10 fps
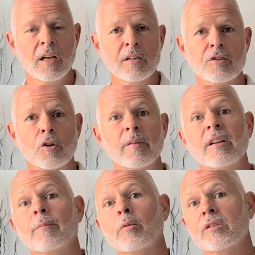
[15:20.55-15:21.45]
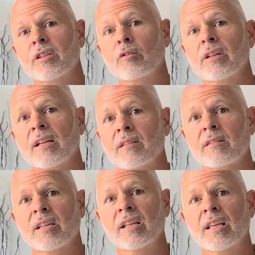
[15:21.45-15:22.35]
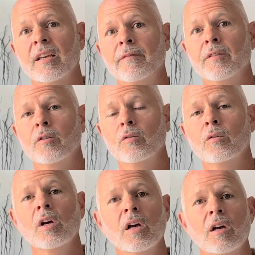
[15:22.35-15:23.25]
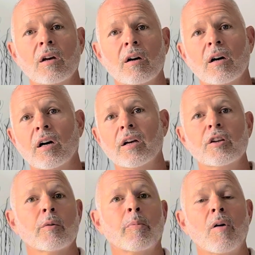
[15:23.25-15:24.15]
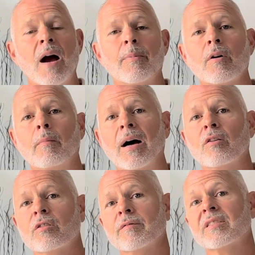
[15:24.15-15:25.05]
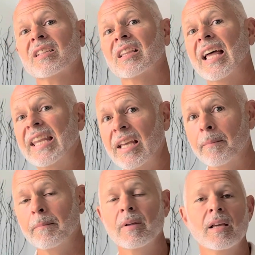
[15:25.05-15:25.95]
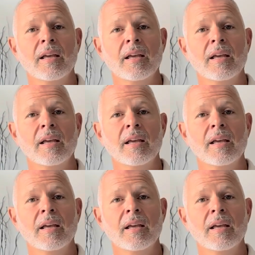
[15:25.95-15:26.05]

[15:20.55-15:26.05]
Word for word: A serving of Brazil nuts is going to give you uh, your proper amounts of selenium.